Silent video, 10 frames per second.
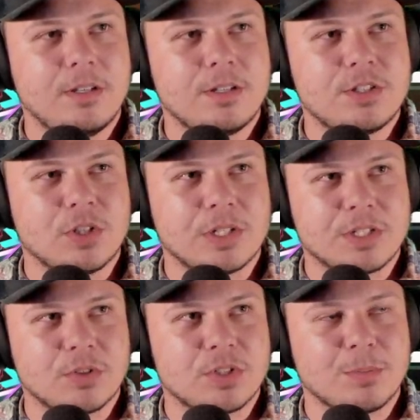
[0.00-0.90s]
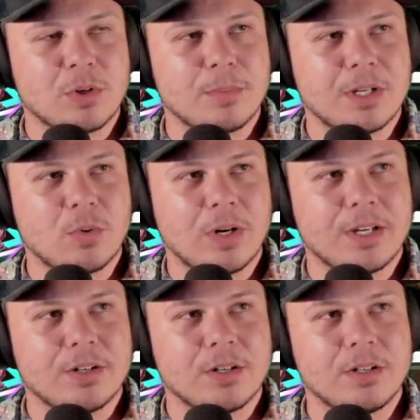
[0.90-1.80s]
So let's go somewhere a bit
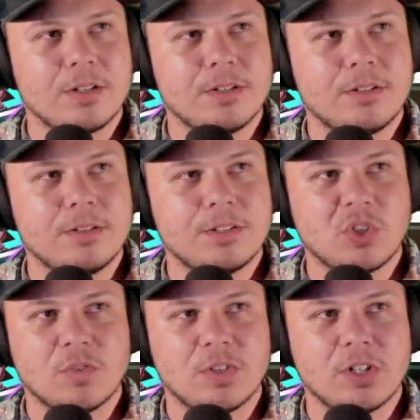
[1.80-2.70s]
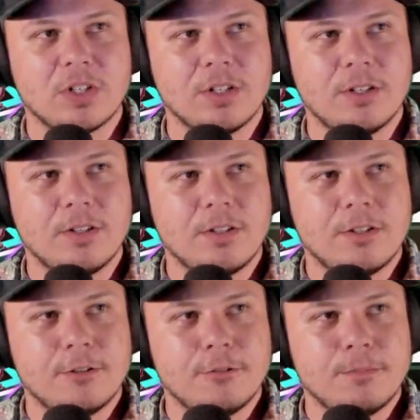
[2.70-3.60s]
quieter. Over here.
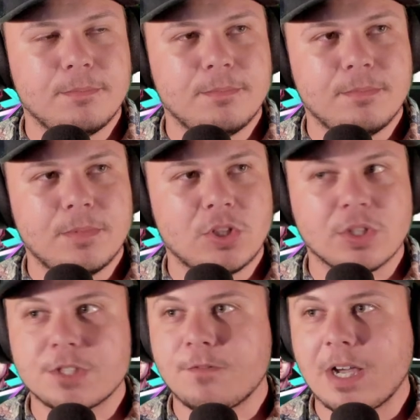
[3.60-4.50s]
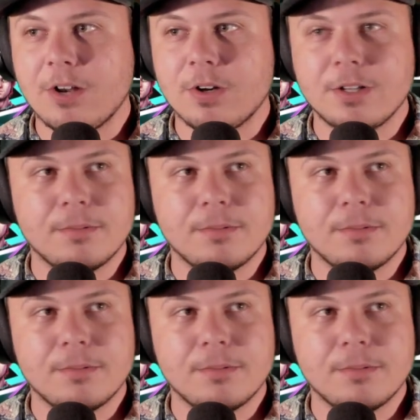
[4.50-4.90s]
Let's fire it.